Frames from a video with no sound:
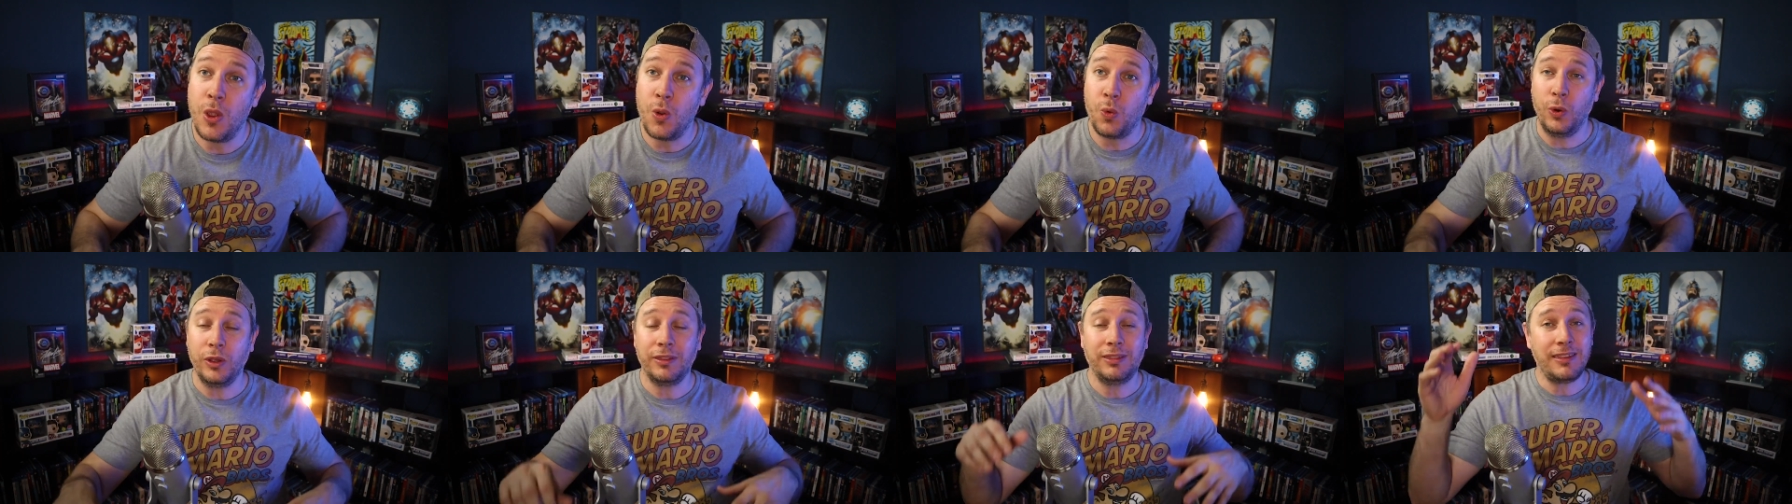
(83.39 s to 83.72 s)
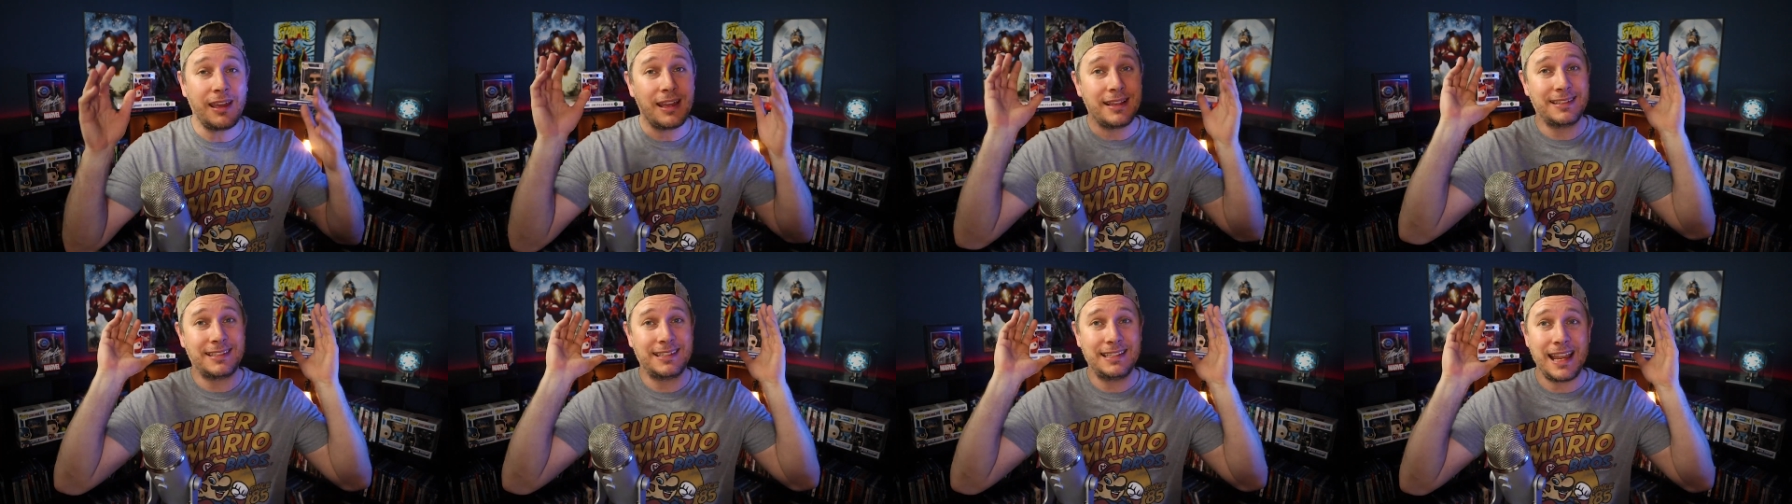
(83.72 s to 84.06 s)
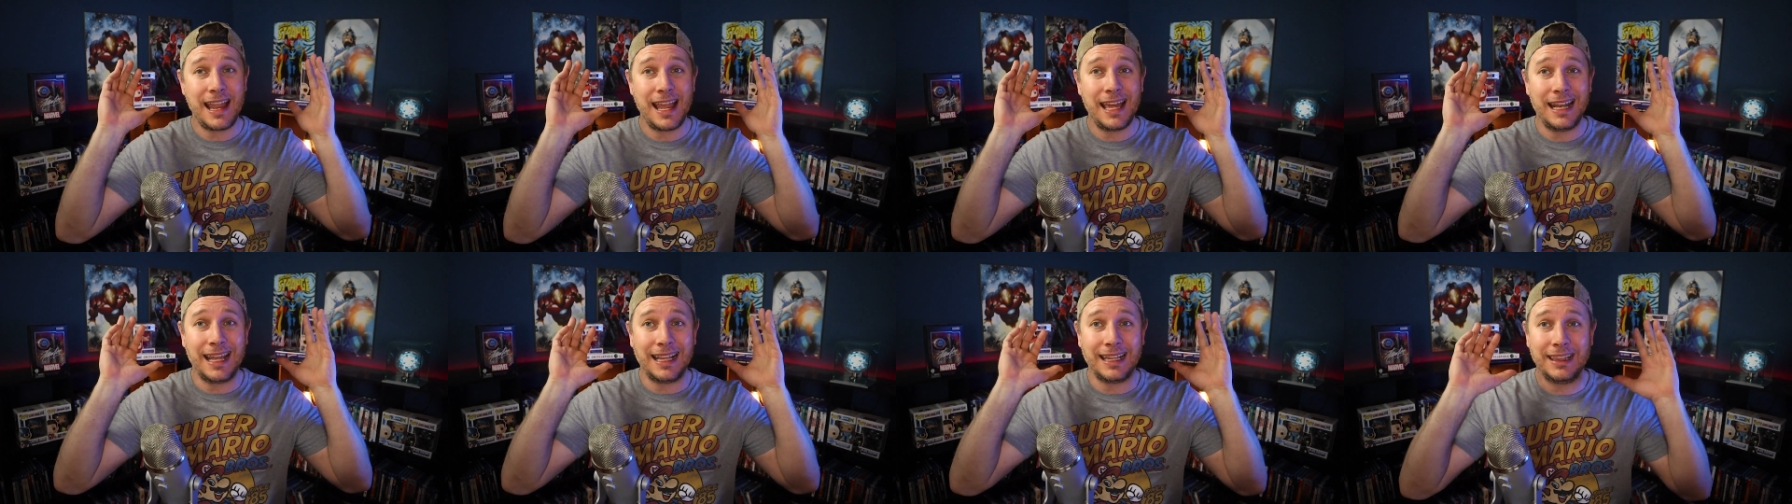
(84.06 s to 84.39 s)
With that
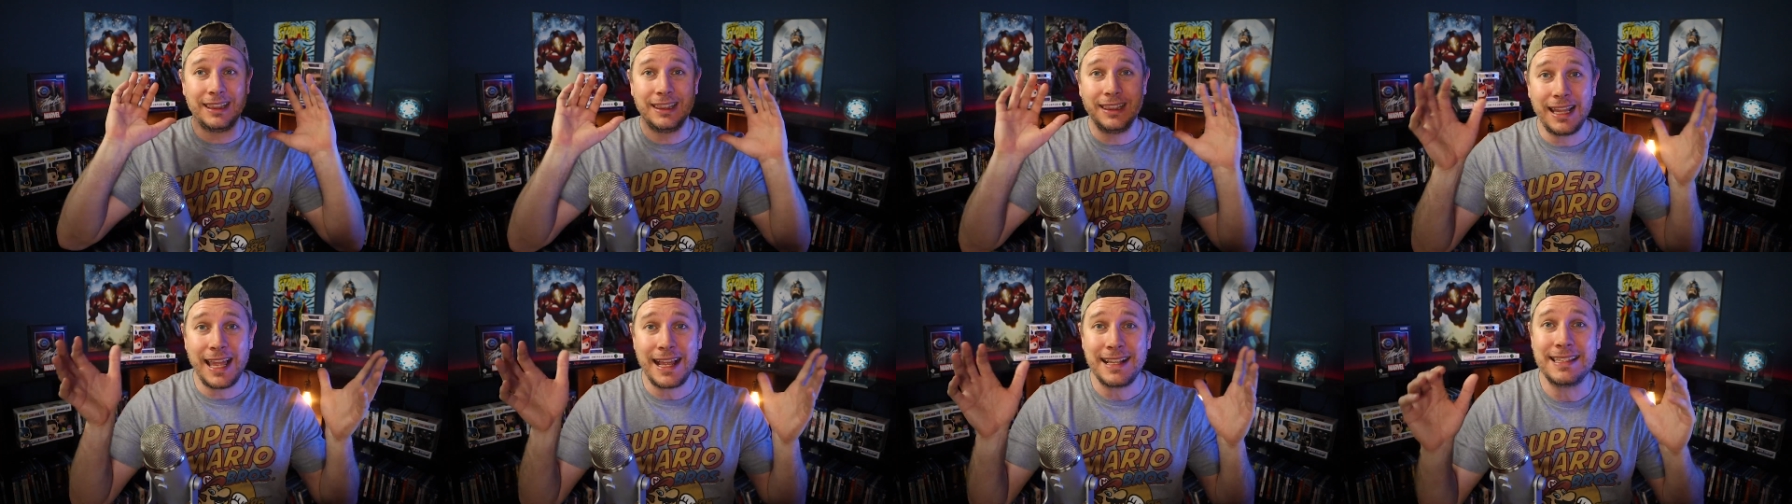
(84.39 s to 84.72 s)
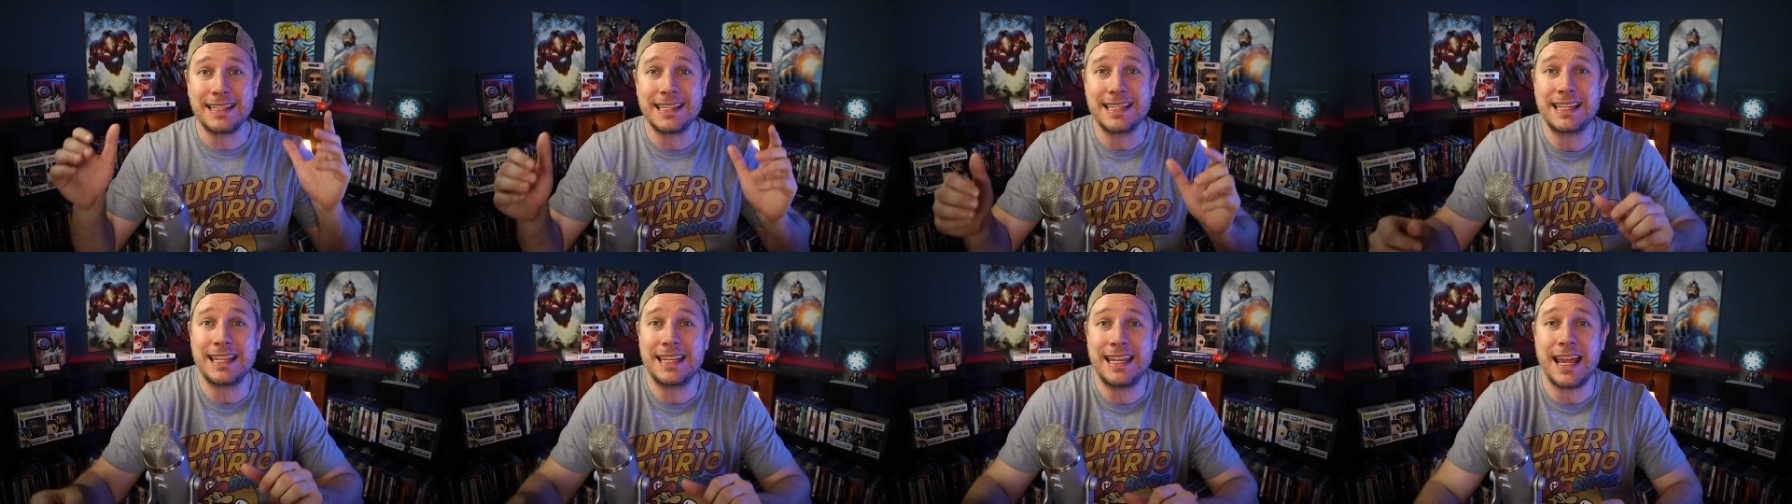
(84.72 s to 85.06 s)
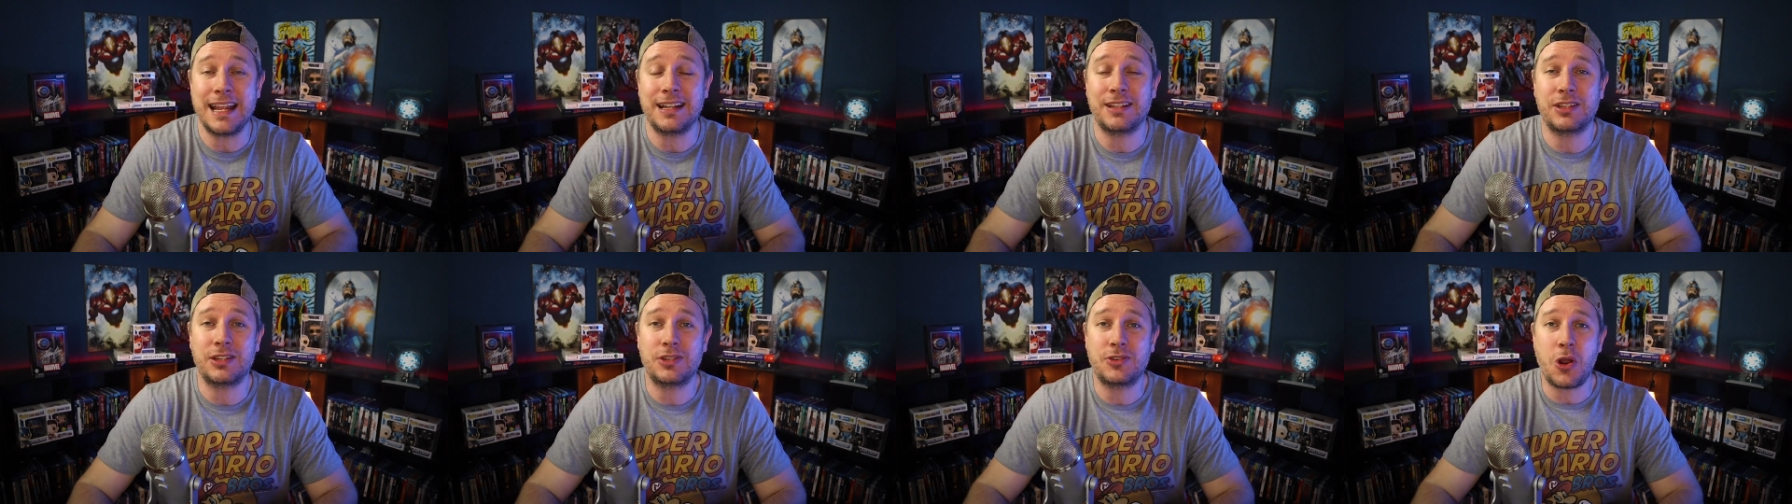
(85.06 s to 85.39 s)
said, let's
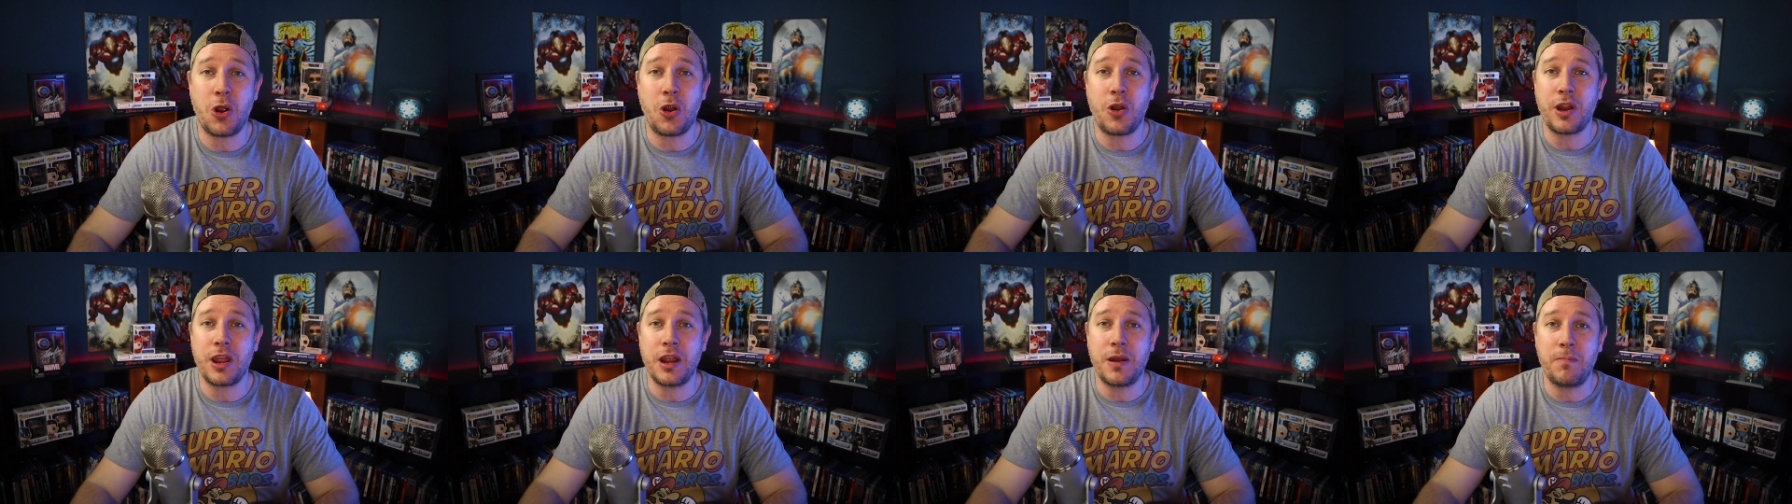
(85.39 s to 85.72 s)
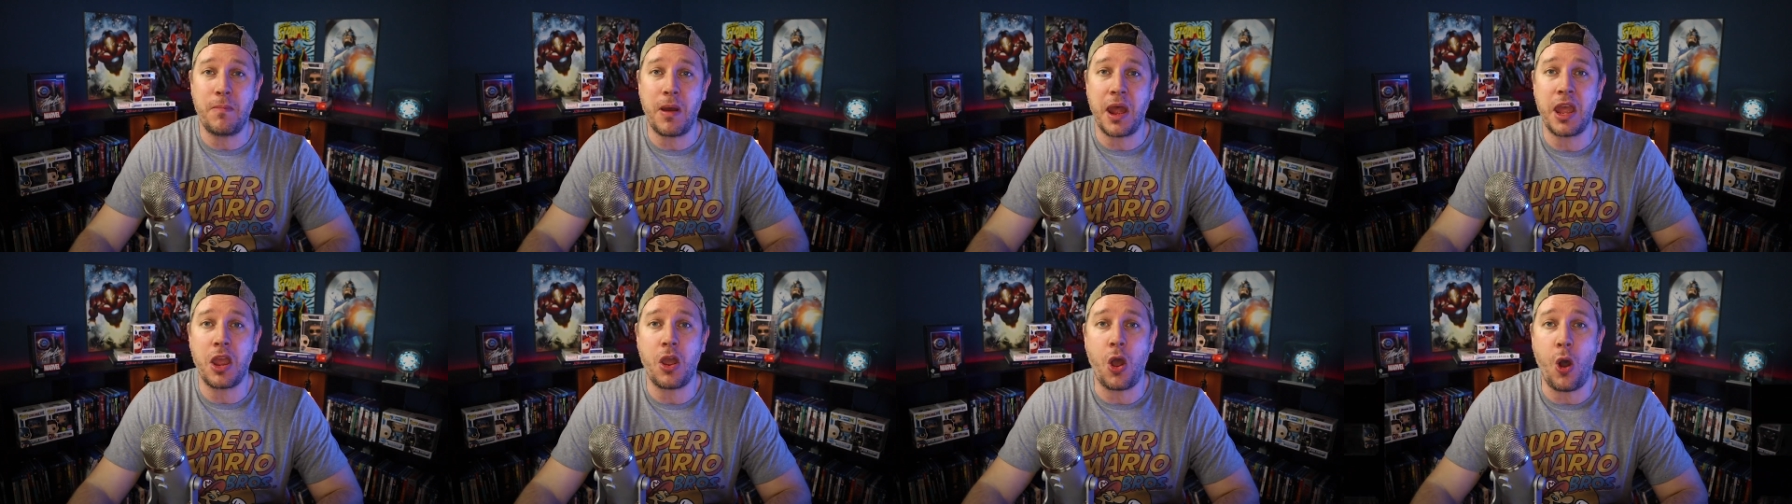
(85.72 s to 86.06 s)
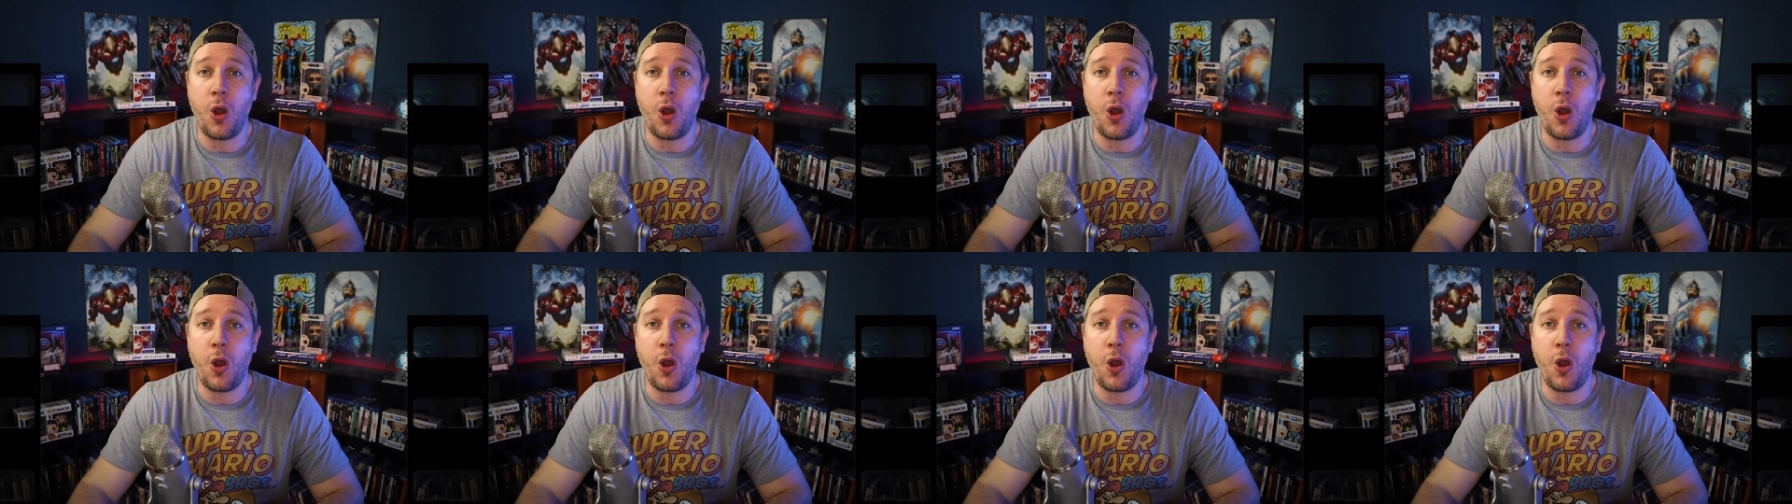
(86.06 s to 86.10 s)
get started. My